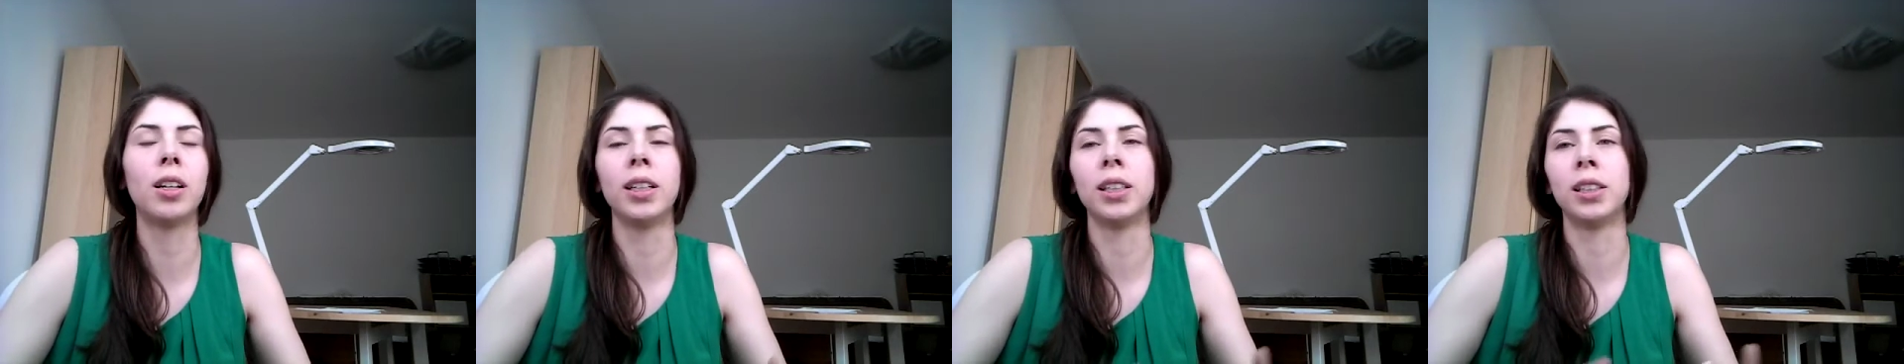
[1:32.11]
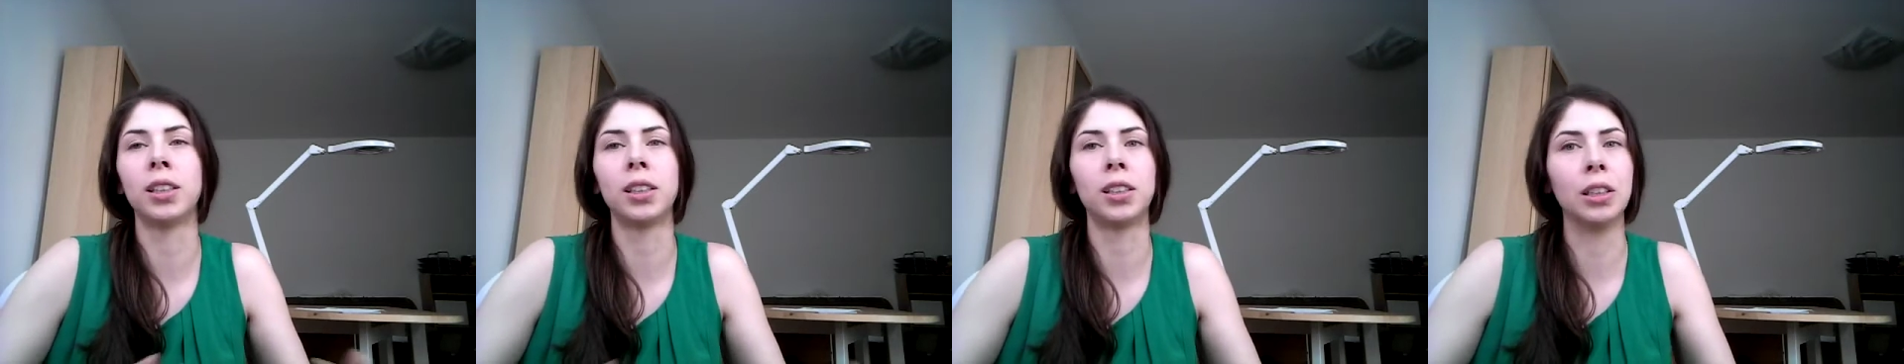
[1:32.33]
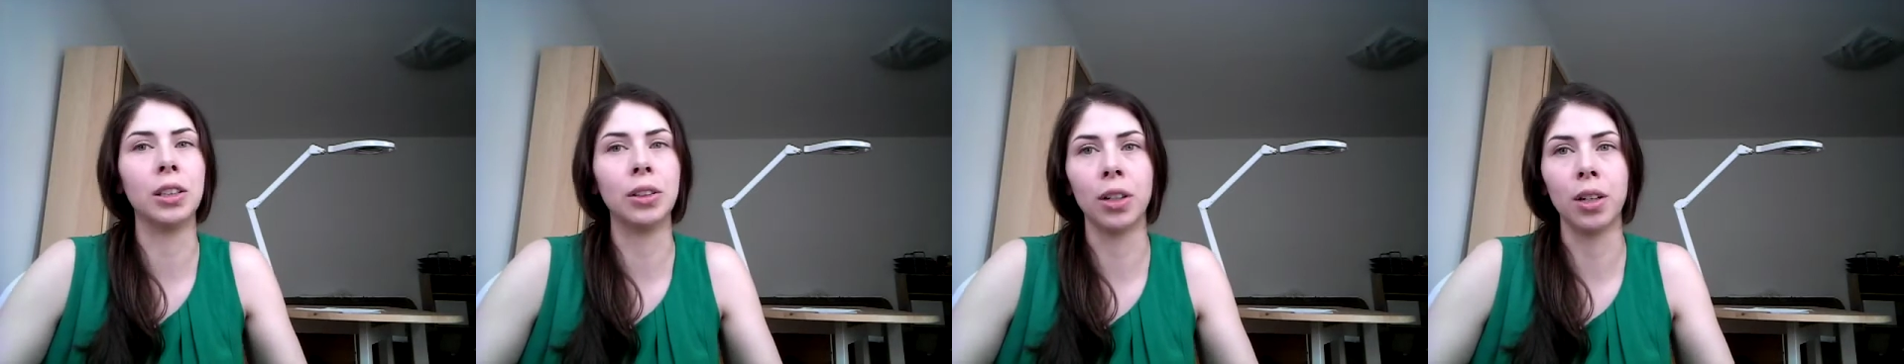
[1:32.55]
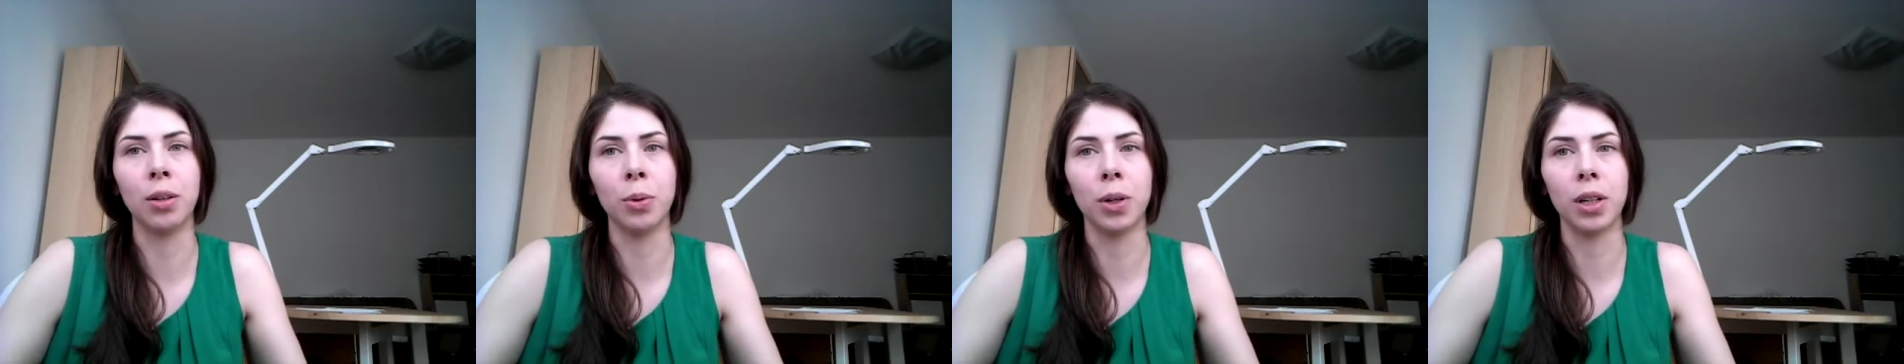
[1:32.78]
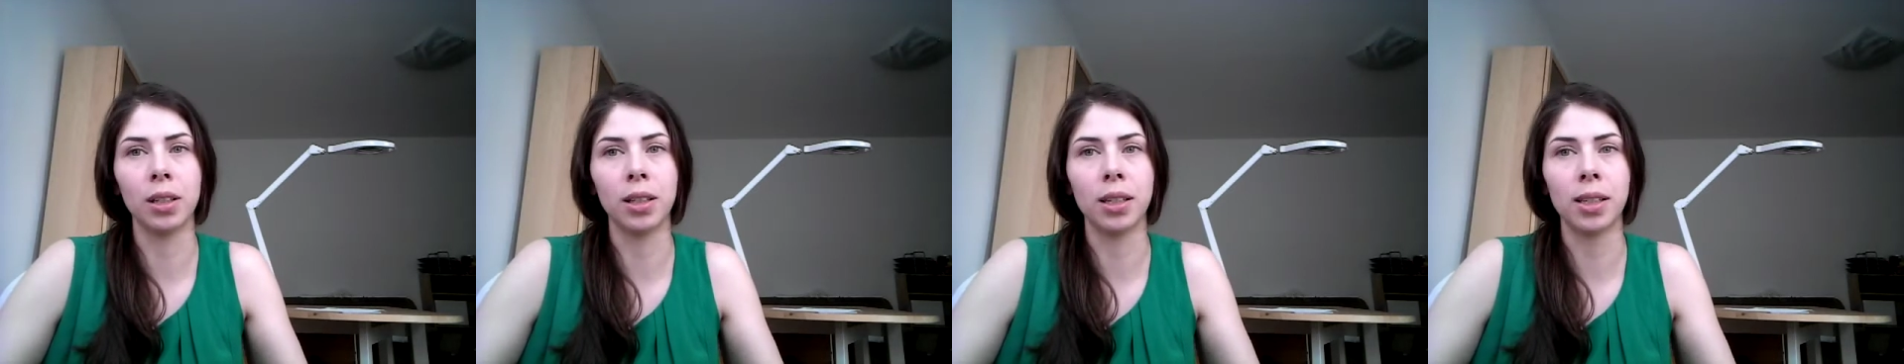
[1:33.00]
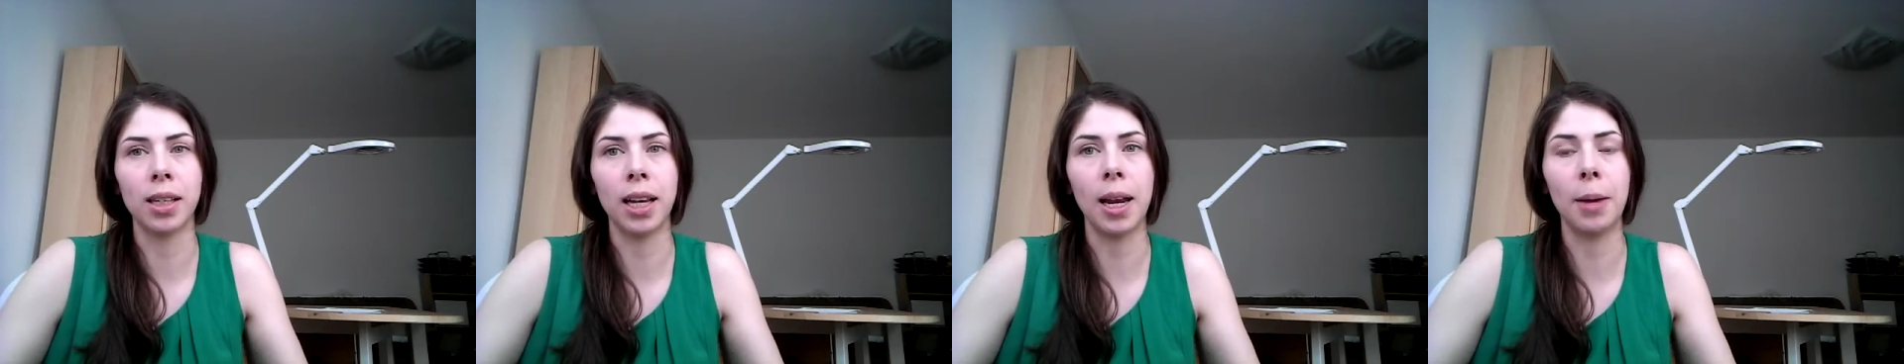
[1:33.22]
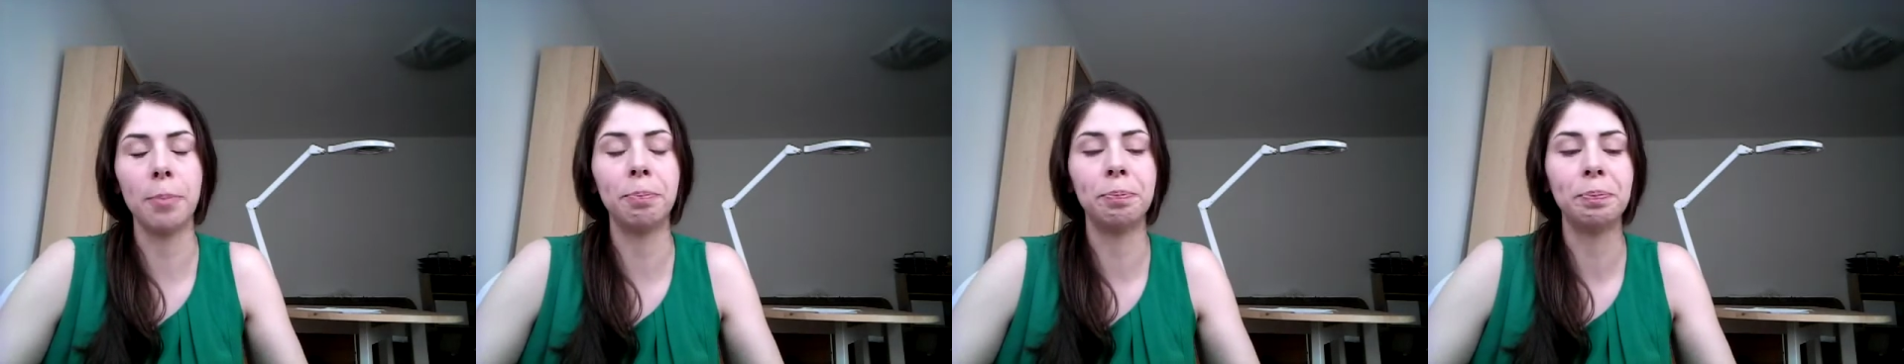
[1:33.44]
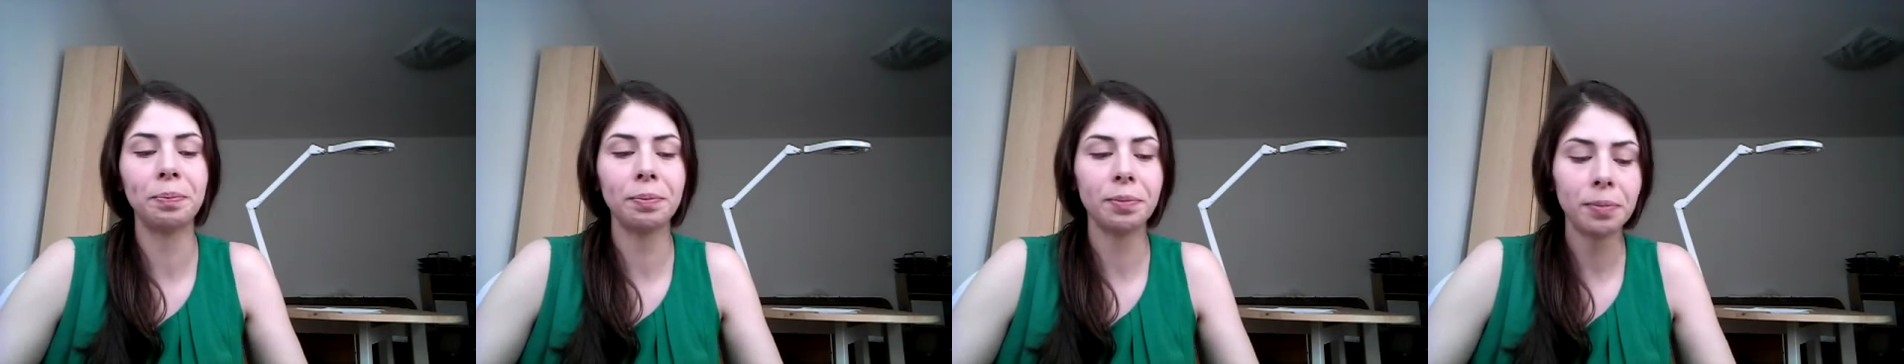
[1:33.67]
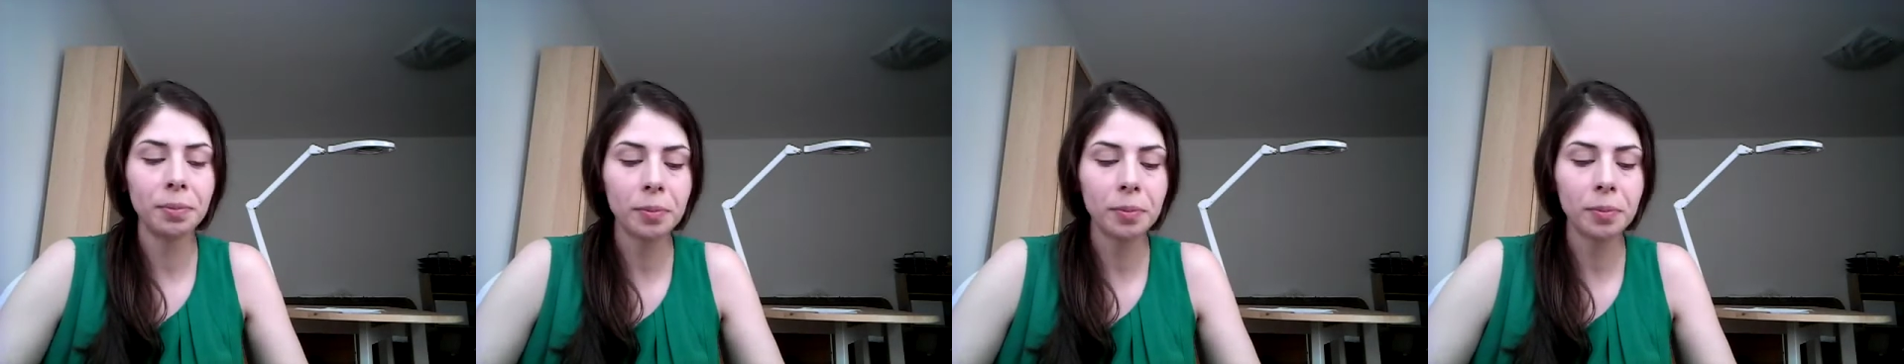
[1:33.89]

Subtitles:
it's still going to work the same.